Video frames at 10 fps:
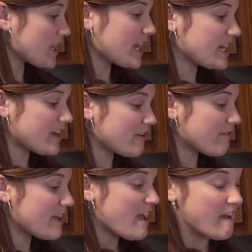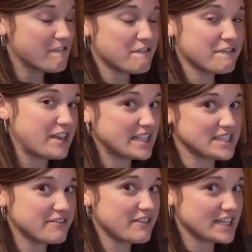kind of
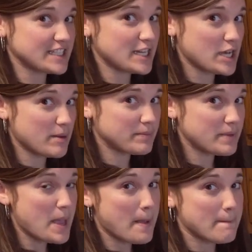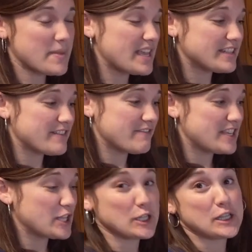fancifies it up, makes it
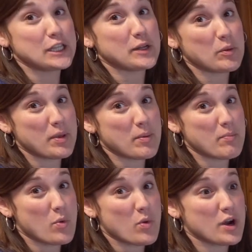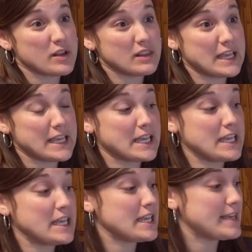feel a little bit more like
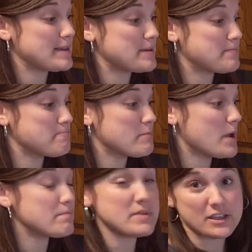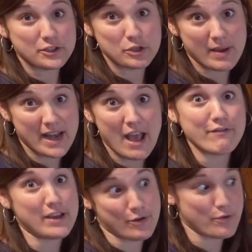a meal you might
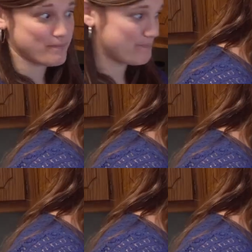have at home.